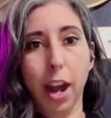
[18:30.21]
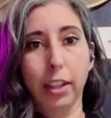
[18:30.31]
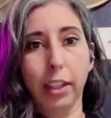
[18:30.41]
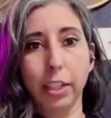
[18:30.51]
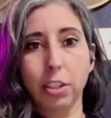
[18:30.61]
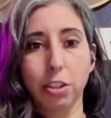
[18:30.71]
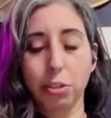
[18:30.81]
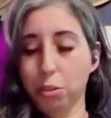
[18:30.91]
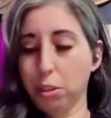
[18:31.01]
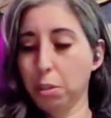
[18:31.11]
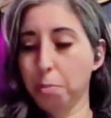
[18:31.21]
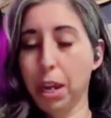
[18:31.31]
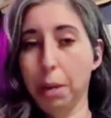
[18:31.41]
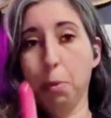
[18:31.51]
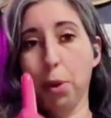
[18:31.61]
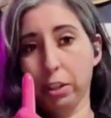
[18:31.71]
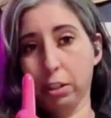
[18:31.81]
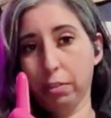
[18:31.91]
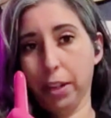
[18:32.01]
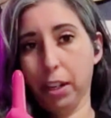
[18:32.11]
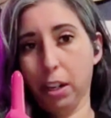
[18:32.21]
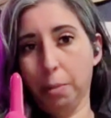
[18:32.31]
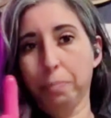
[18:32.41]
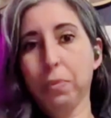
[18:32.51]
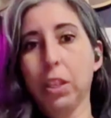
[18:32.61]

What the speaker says: I like to use my pointer finger.